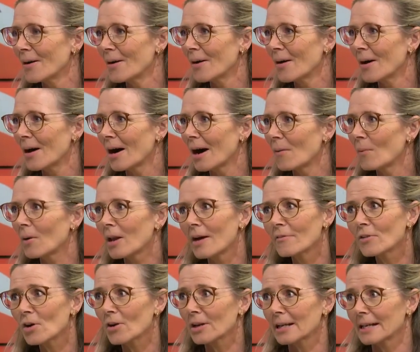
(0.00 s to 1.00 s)
fair. Well,
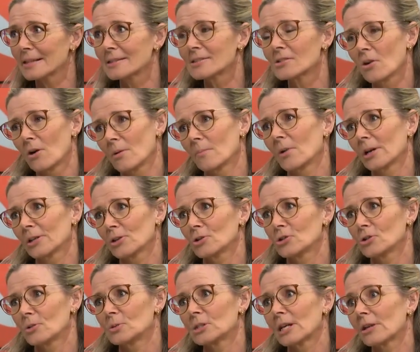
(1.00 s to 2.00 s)
I've got kids on my
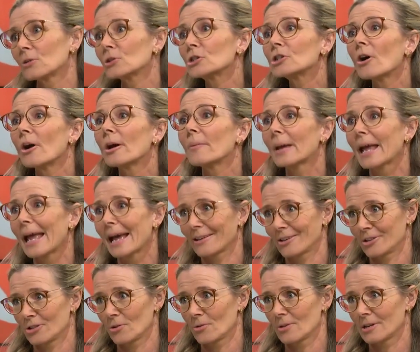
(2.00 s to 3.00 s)
YouTube channel showing me how
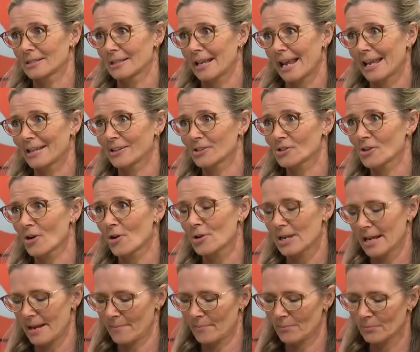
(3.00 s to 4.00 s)
to do it. And Love so, it.
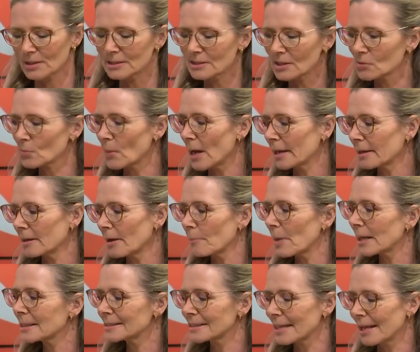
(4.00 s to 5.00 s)
yeah, this is one
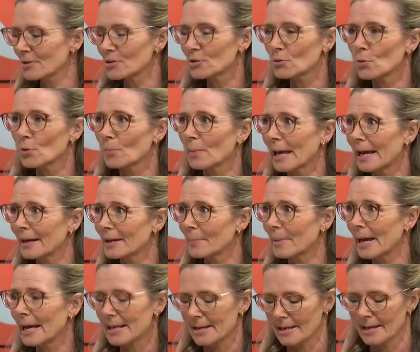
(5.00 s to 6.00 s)
my son taught me how to
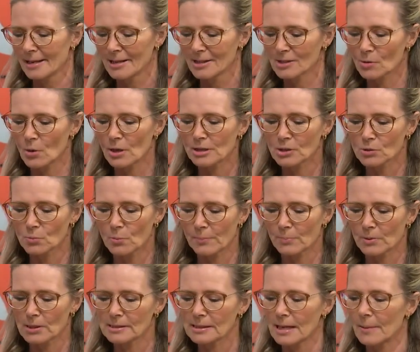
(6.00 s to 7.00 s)
make. So I just
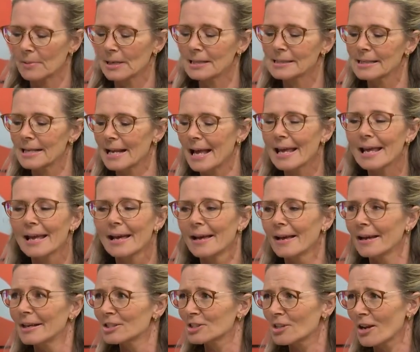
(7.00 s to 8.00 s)
whipped this up yesterday.
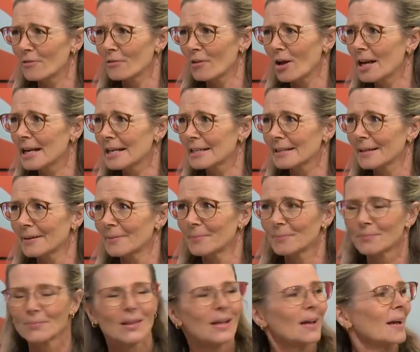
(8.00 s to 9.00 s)
Shall I fly? You,
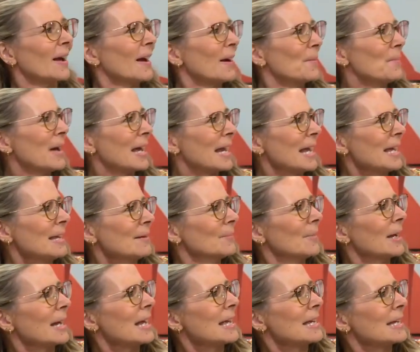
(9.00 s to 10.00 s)
towards go, Maddie. Yes, Maddie, go,
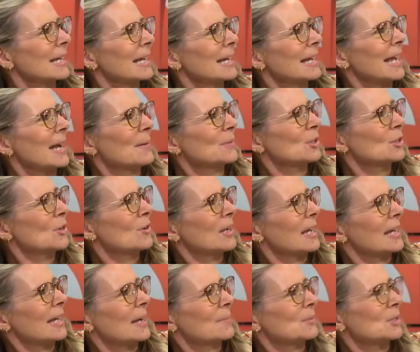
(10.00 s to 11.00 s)
Maddie, go for it. Can Let's it come to you?
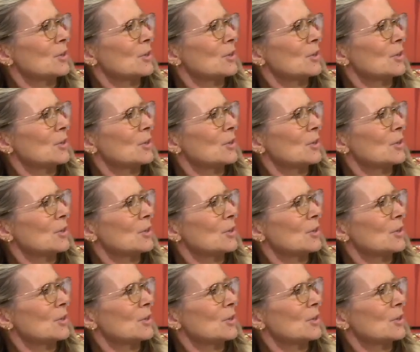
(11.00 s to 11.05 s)
Can it